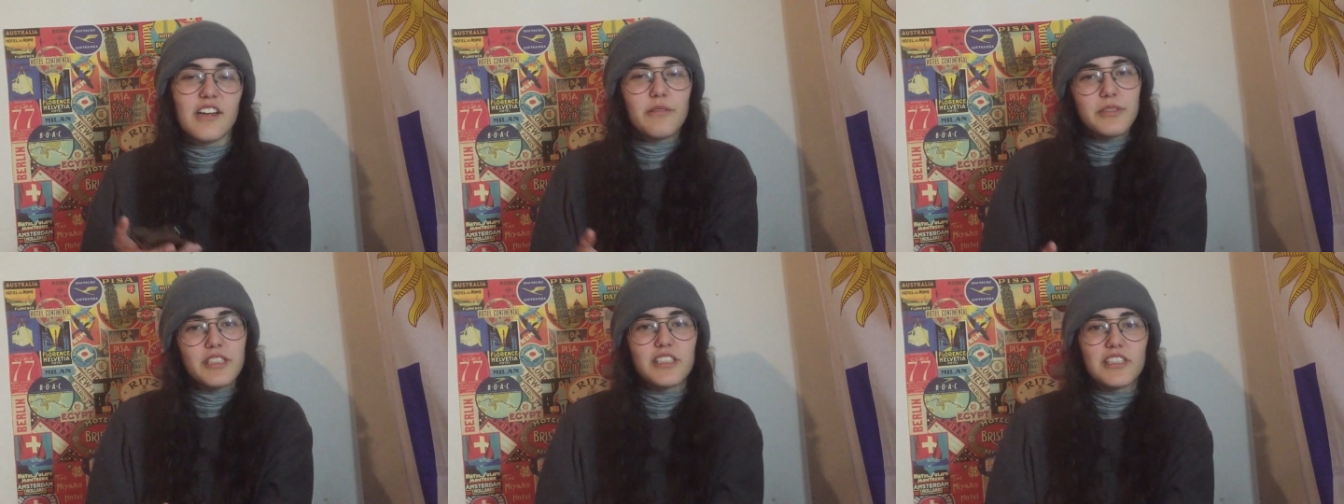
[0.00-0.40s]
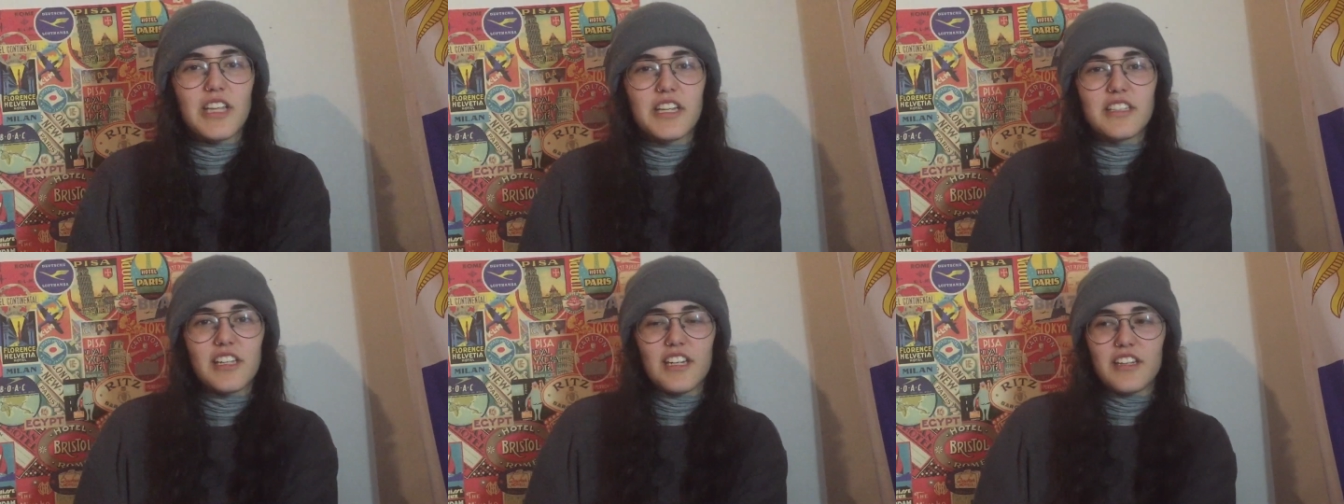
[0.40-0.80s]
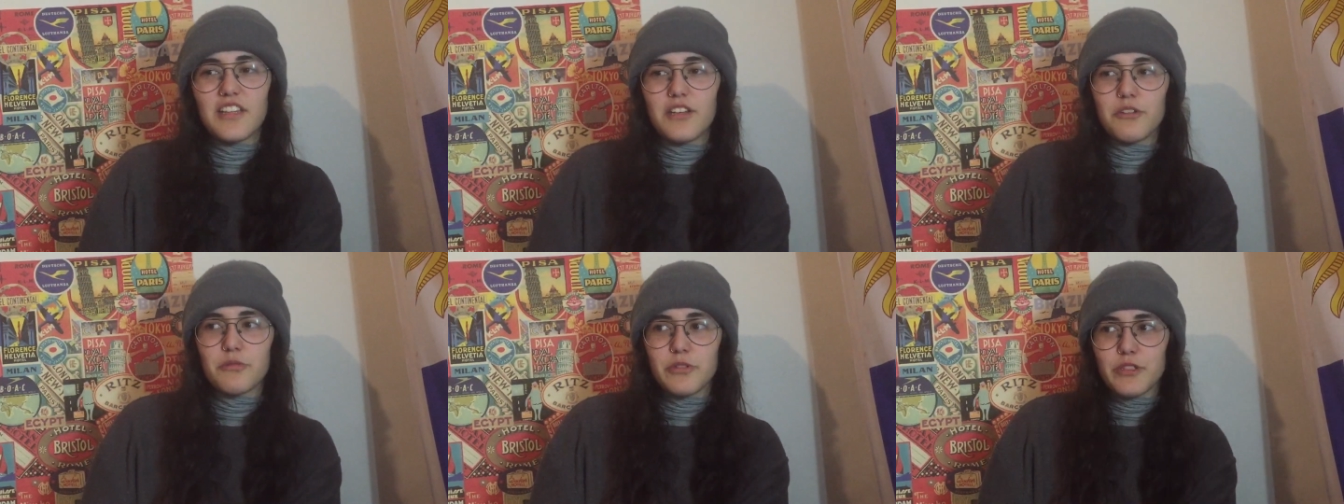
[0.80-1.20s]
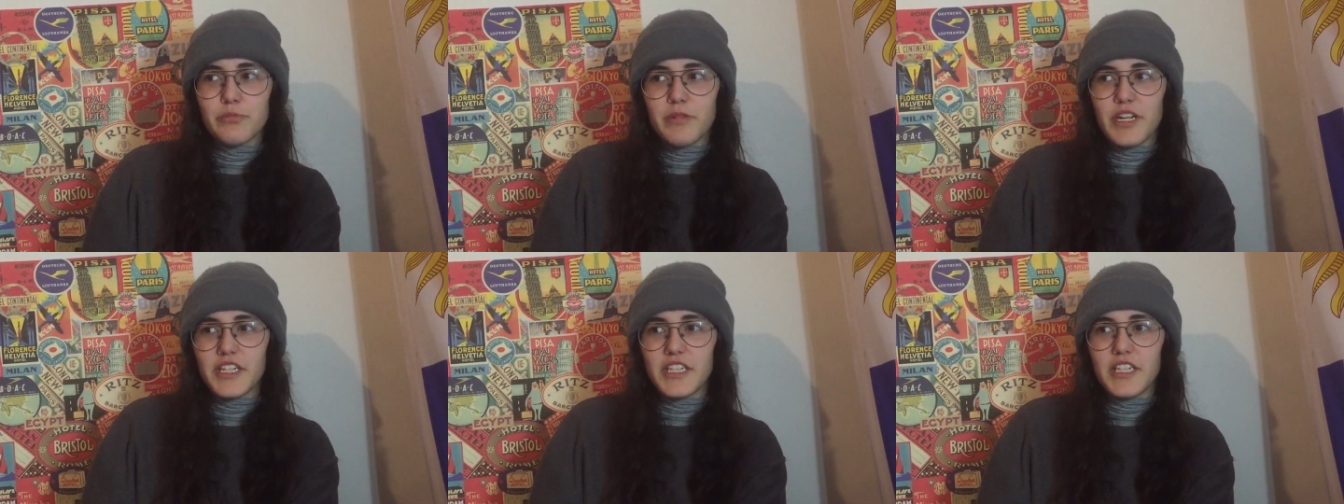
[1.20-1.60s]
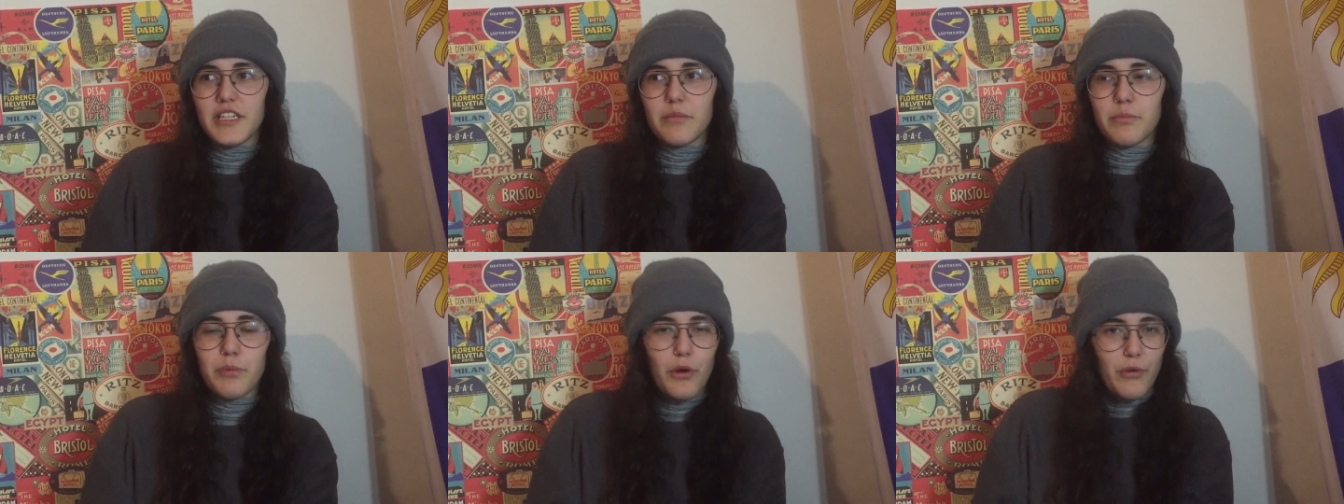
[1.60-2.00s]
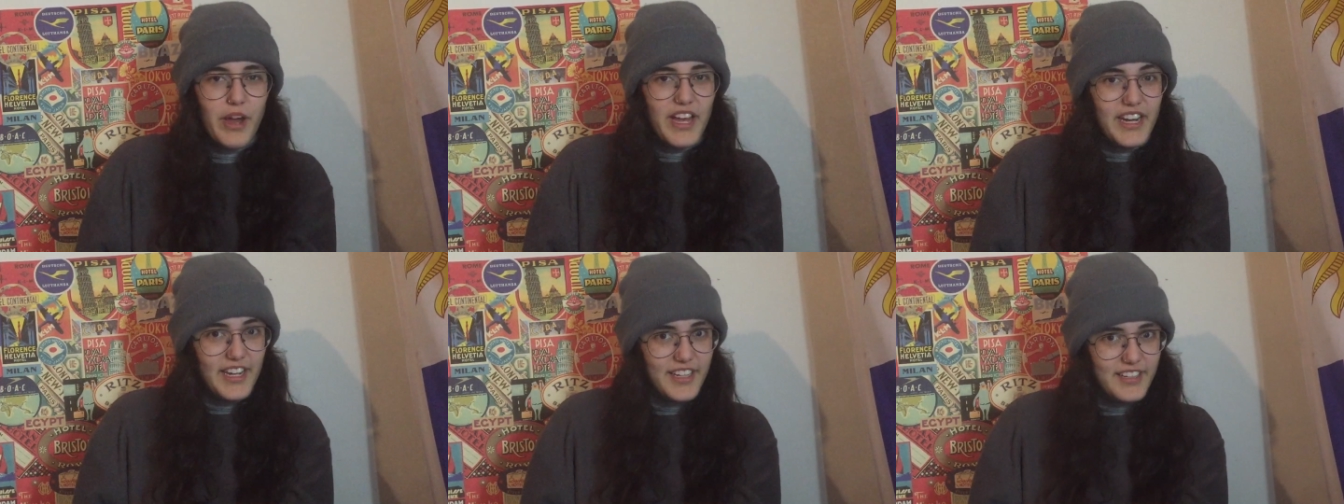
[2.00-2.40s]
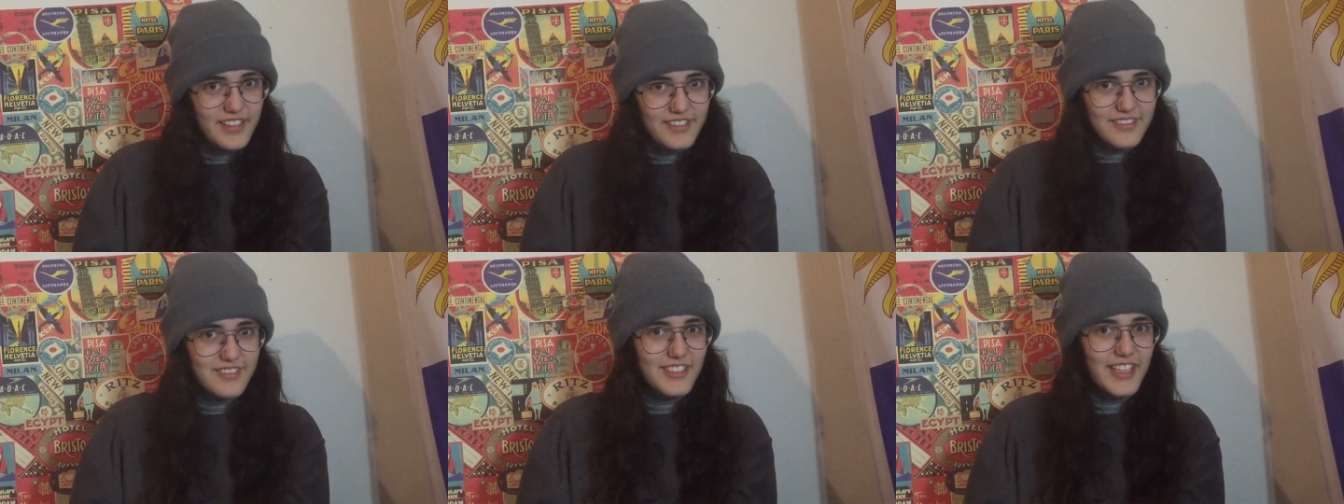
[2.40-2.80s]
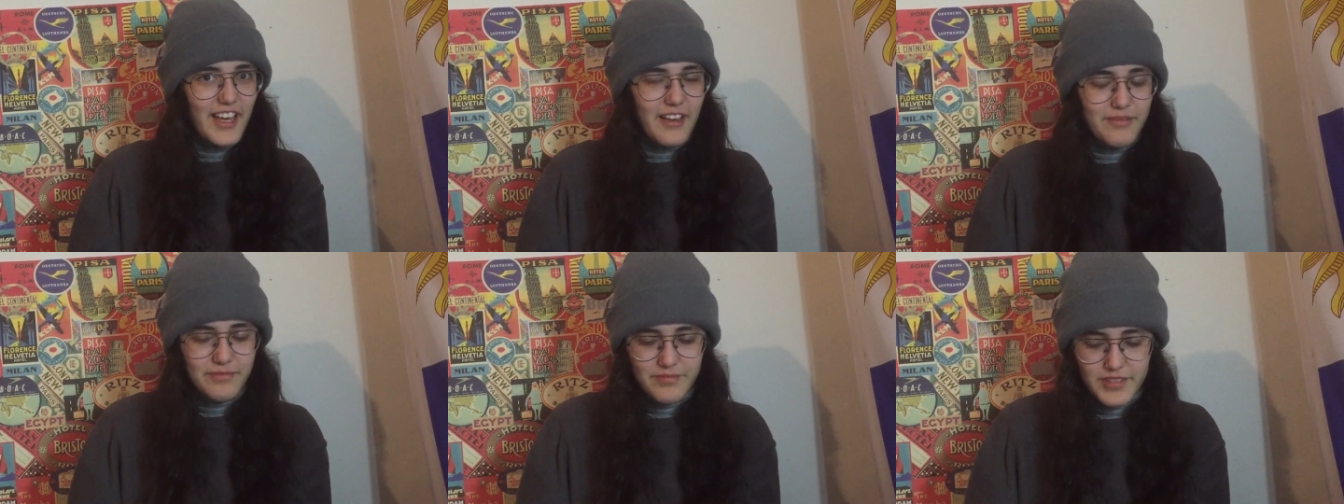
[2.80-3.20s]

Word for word: I really like that. I think it was very poetic. Yeah.